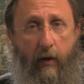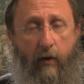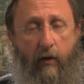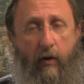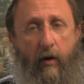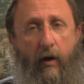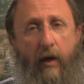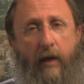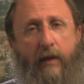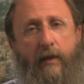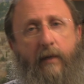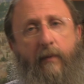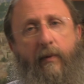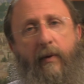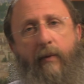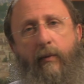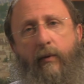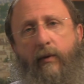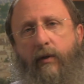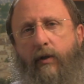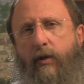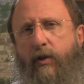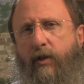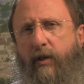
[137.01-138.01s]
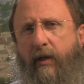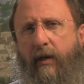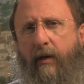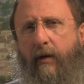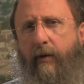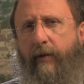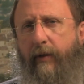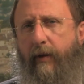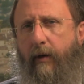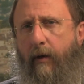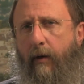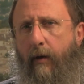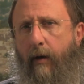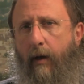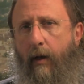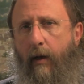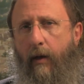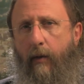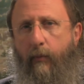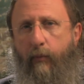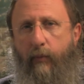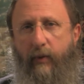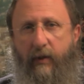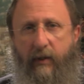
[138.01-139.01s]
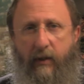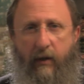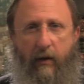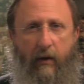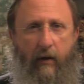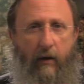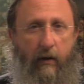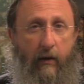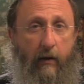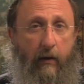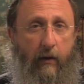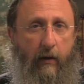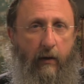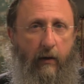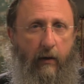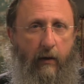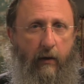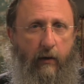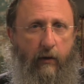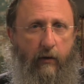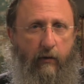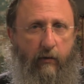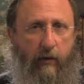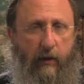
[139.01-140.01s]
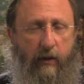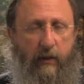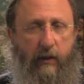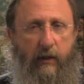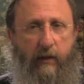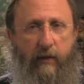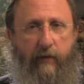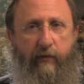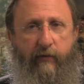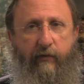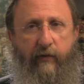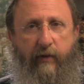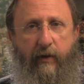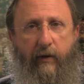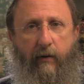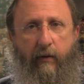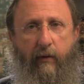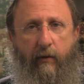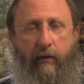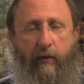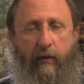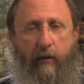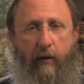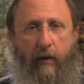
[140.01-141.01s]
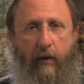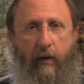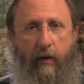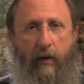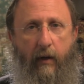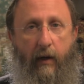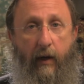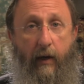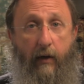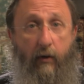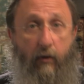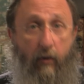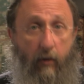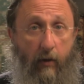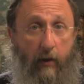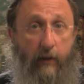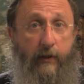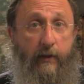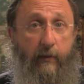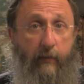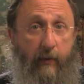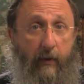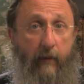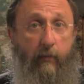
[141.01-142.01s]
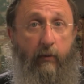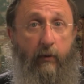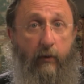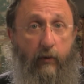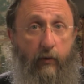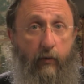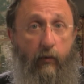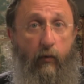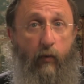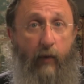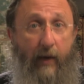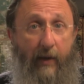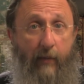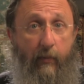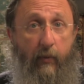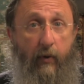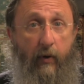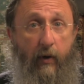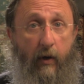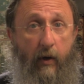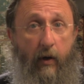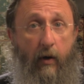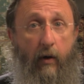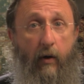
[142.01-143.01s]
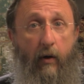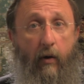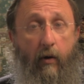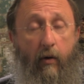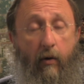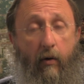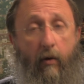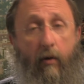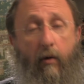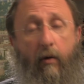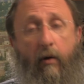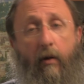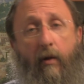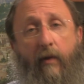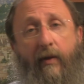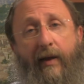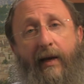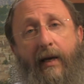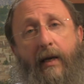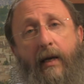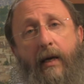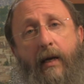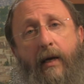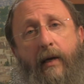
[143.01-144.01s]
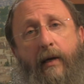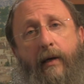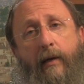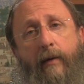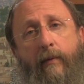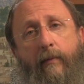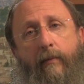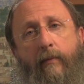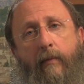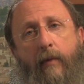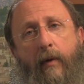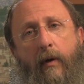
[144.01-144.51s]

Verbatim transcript: caused the people to share their bizarre crisis of faith, and caused the people to weep all that night.